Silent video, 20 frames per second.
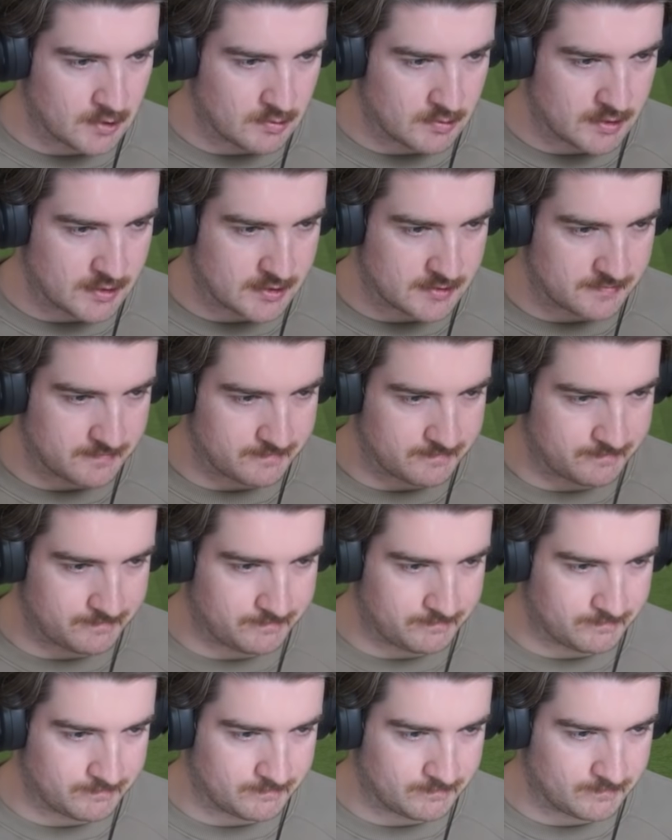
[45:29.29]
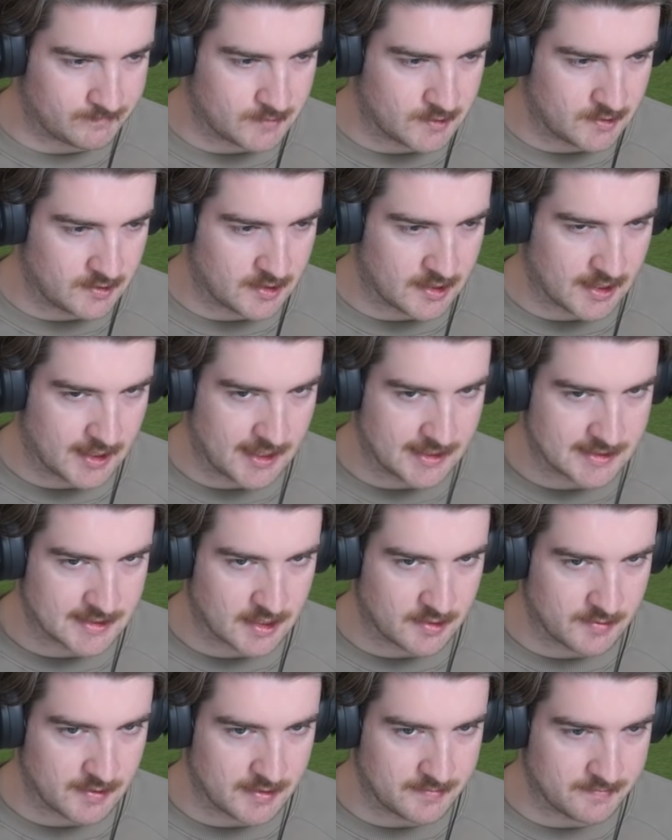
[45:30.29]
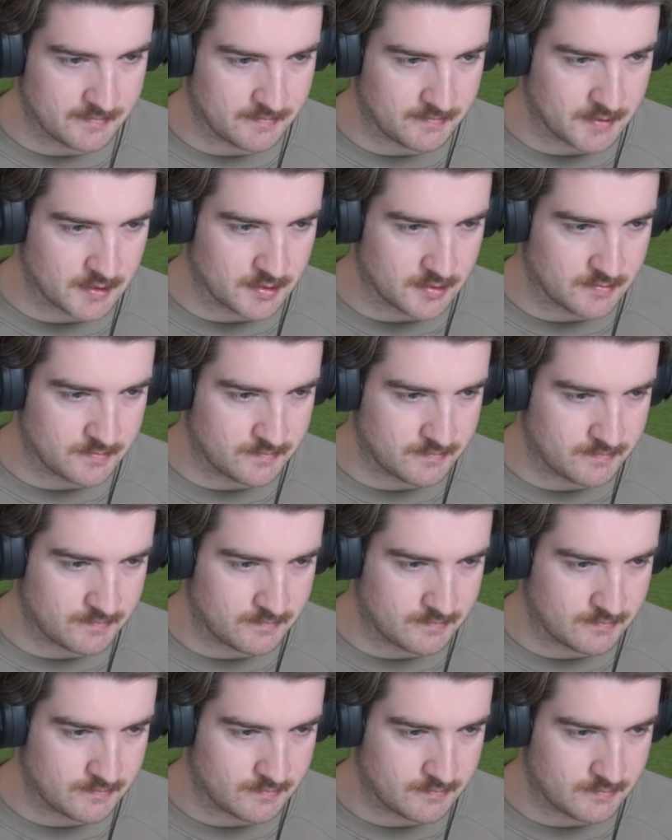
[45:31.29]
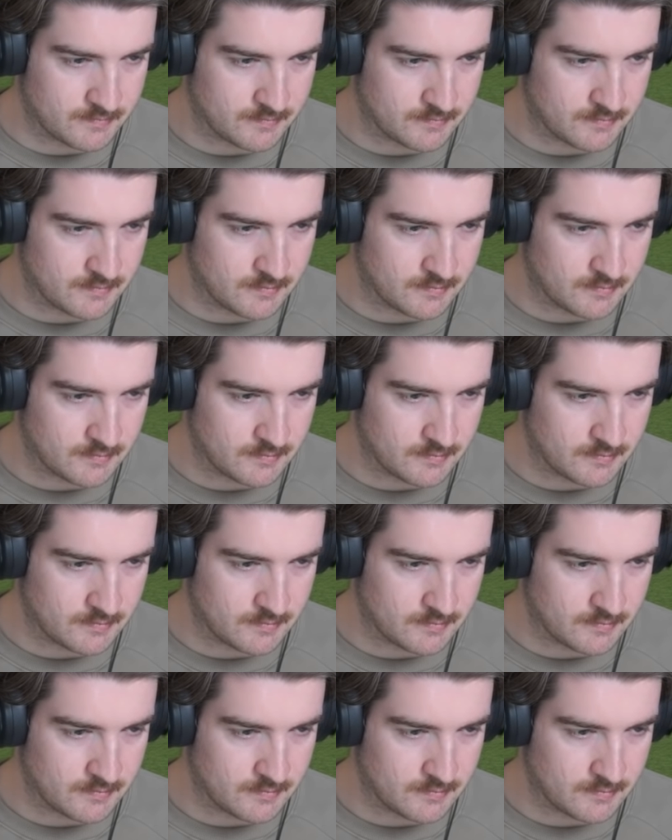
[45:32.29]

worries. All right, good luck. Couldn't care less anyway. I'm done. Here on the 17th.